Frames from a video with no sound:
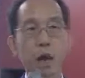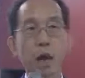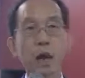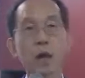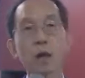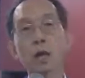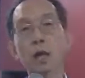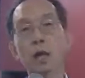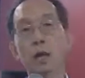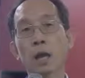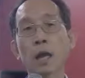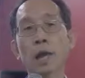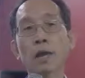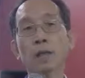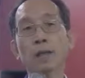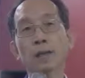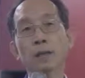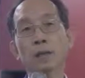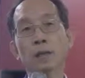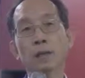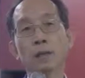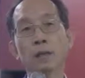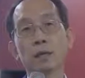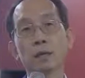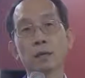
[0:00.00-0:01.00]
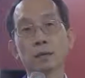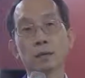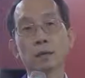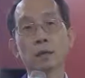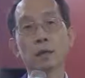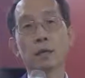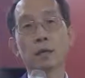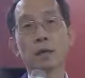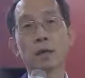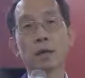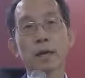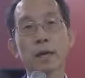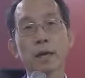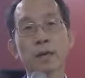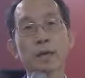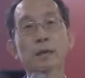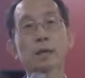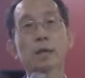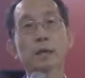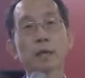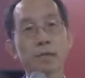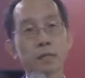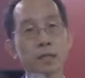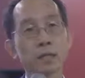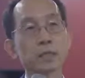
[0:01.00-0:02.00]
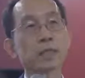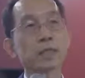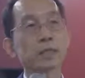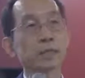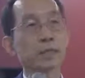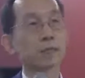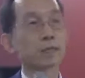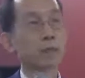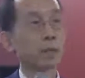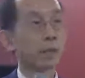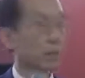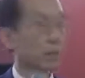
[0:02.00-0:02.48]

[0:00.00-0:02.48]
online education.